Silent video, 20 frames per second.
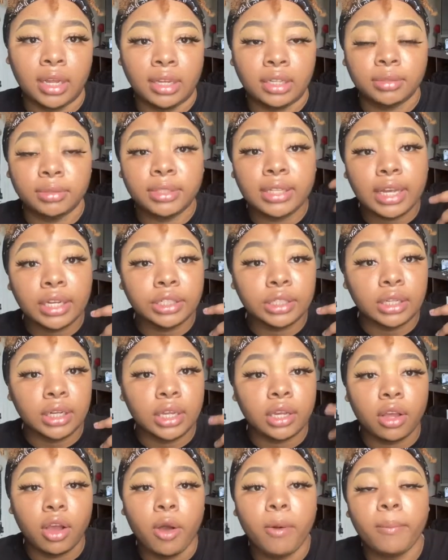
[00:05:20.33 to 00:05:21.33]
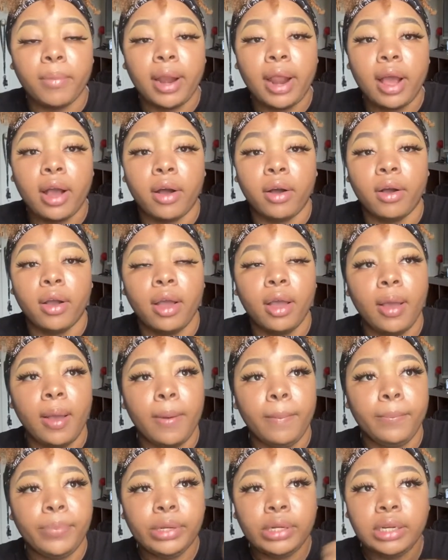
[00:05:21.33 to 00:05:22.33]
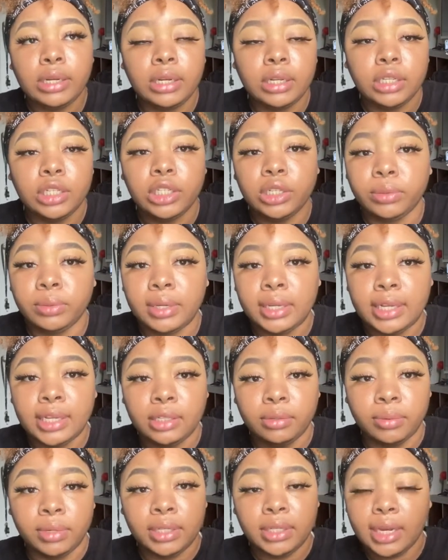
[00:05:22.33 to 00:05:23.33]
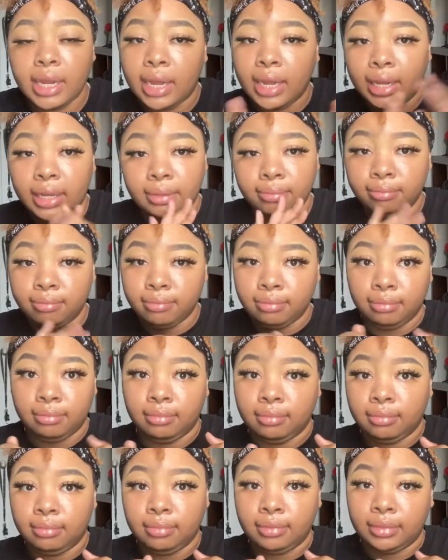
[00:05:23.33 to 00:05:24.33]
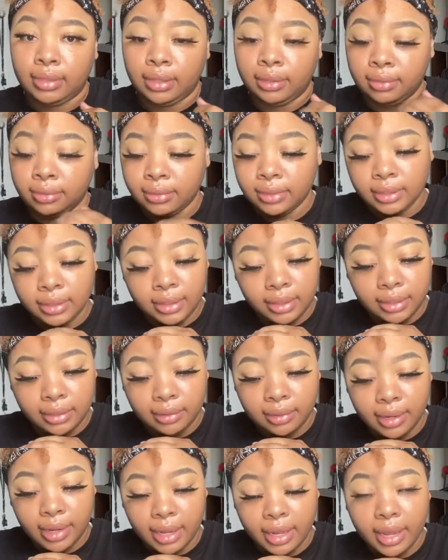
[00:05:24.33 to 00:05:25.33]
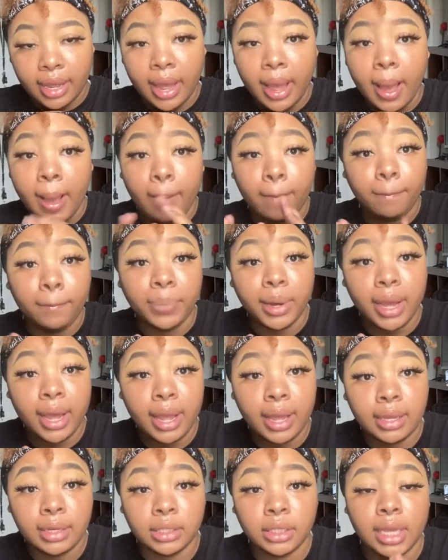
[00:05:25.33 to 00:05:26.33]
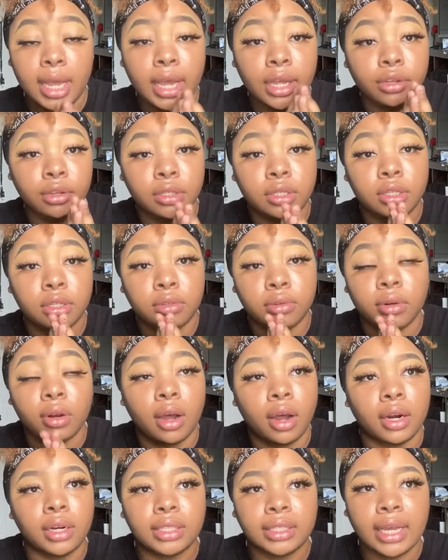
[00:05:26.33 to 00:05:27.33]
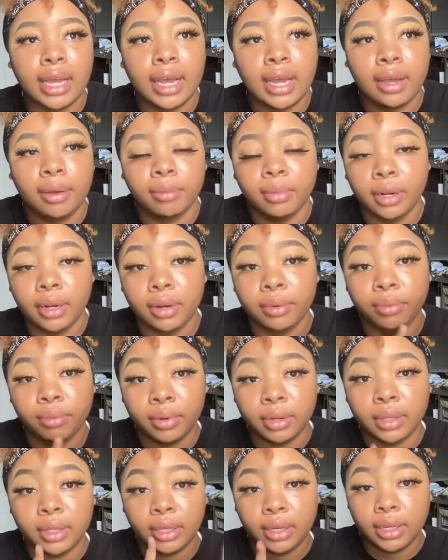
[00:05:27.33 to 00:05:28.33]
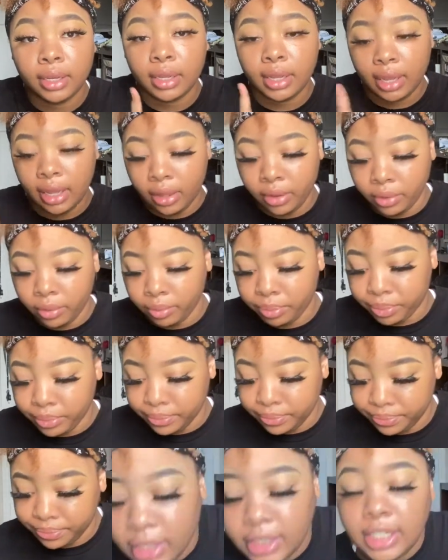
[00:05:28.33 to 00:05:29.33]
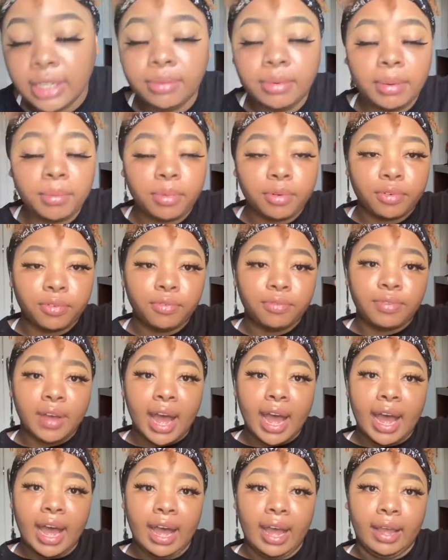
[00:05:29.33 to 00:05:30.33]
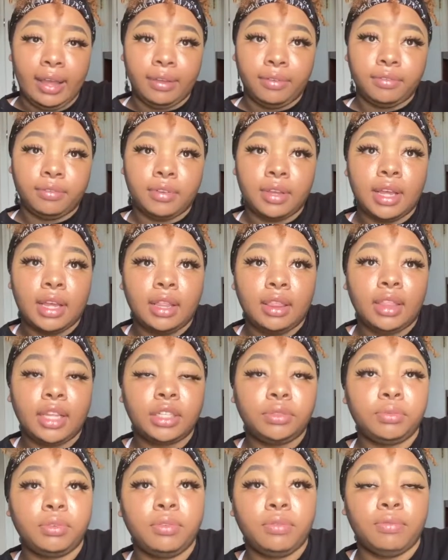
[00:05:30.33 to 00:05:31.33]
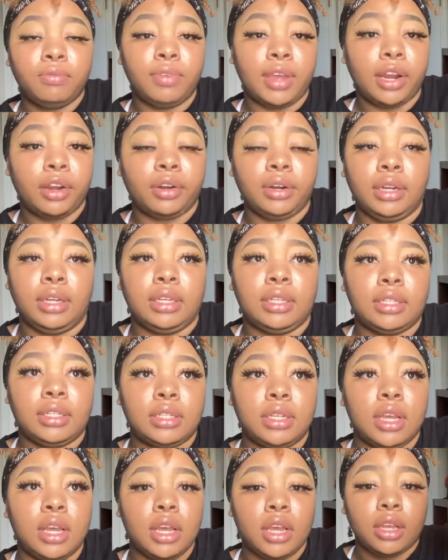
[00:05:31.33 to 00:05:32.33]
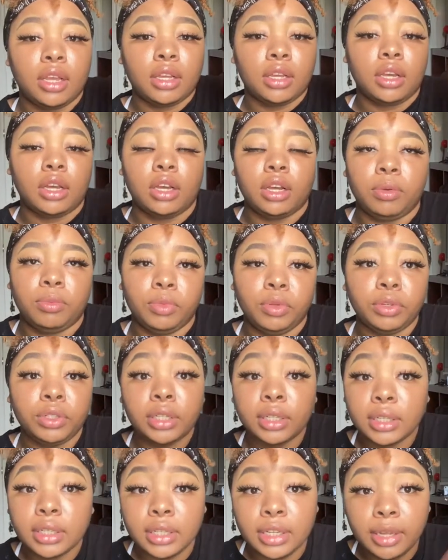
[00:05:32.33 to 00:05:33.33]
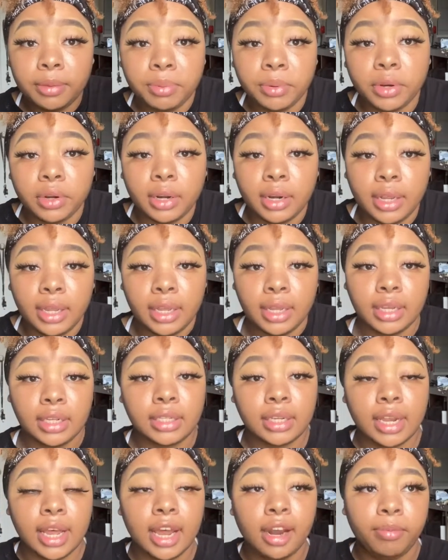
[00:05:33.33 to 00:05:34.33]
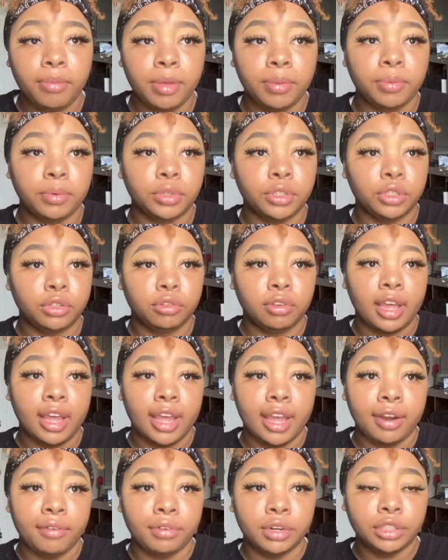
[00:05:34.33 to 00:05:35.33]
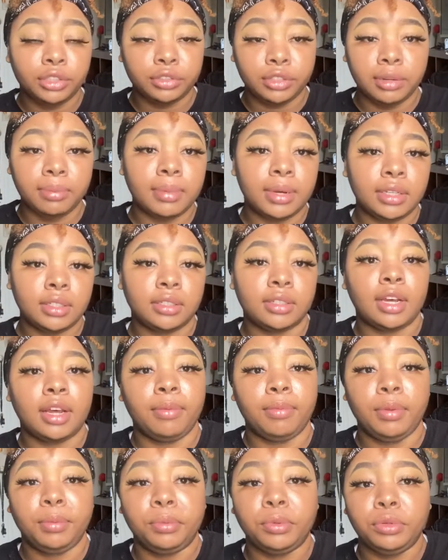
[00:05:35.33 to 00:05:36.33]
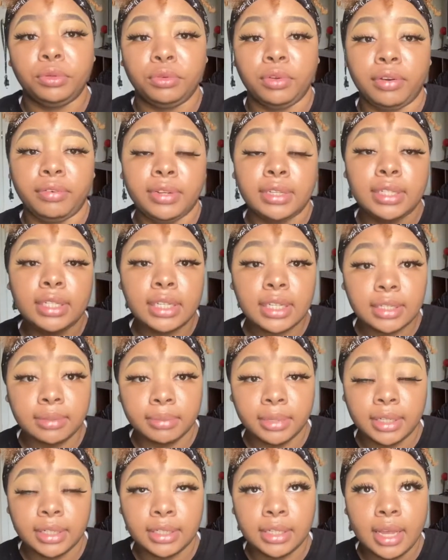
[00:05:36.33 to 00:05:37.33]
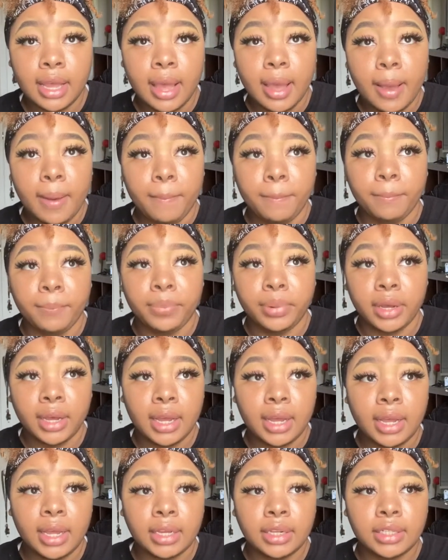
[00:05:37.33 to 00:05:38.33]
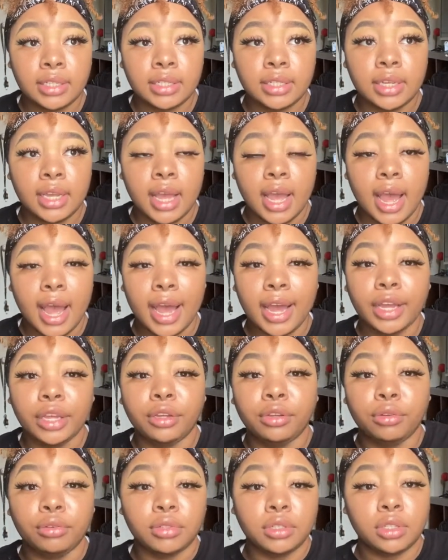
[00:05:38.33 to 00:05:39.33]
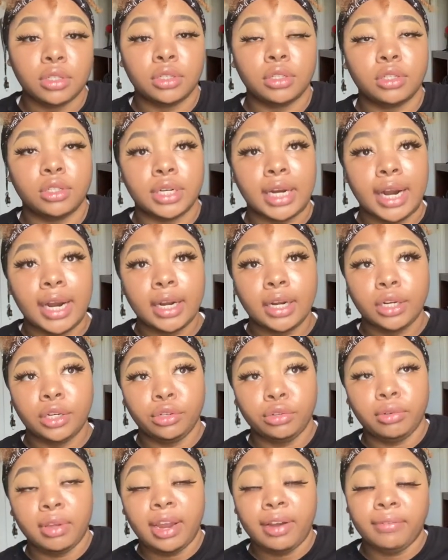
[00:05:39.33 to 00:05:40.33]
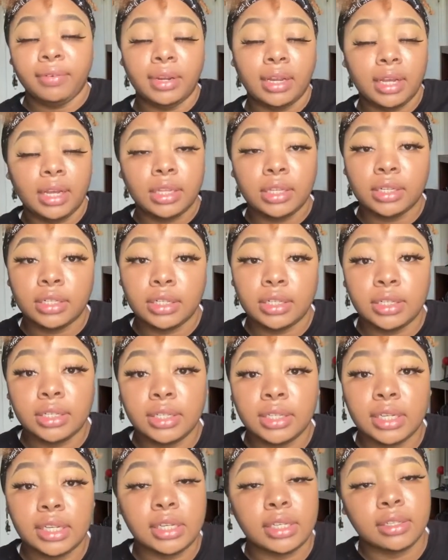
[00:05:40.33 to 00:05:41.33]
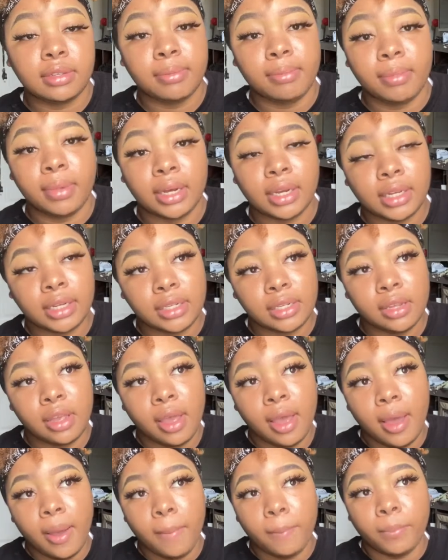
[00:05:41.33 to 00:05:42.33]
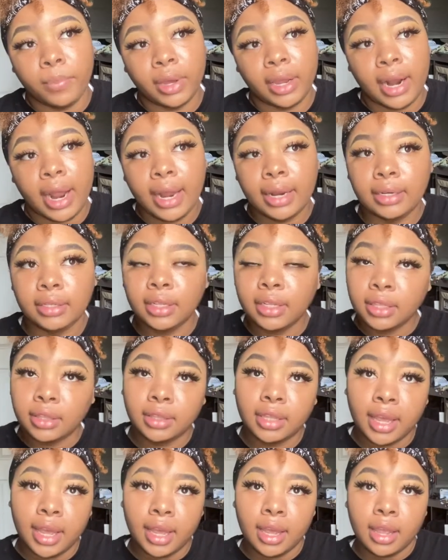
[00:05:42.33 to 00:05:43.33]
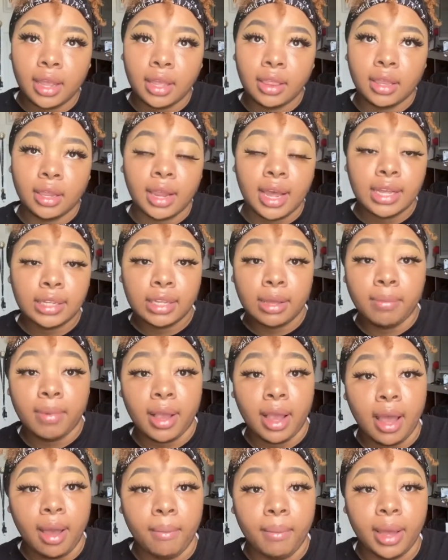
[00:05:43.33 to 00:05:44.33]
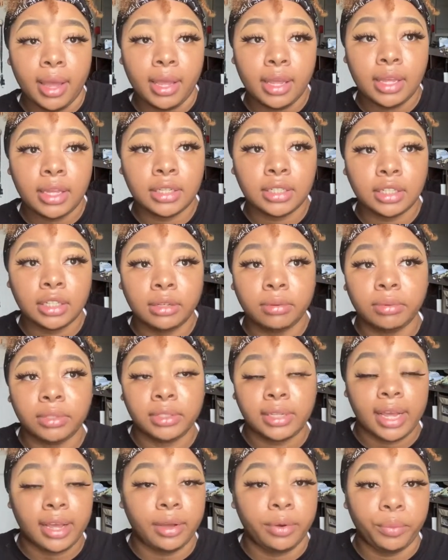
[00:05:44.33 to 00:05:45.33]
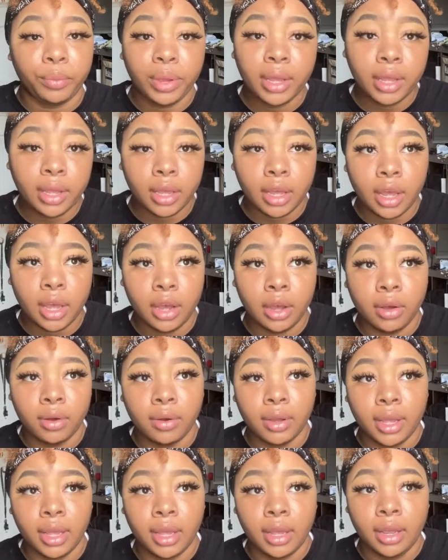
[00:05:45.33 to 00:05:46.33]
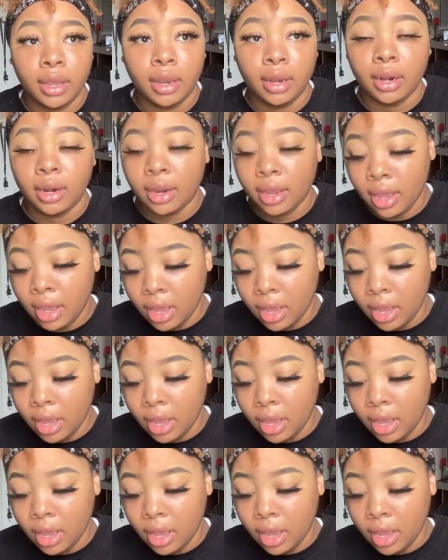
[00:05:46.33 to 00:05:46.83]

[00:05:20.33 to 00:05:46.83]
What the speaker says: section it, comb it out, put it in twists, which I don't really do that, but I used to do it all the time and it really did help. Tip number 5, this one varies. You should clip your ends. A lot of people do like every 3 months, a lot of people do every 6 months, but I used to try to do every other 6 months. But I did that, and the last time I got my ends clipped was like a week ago, and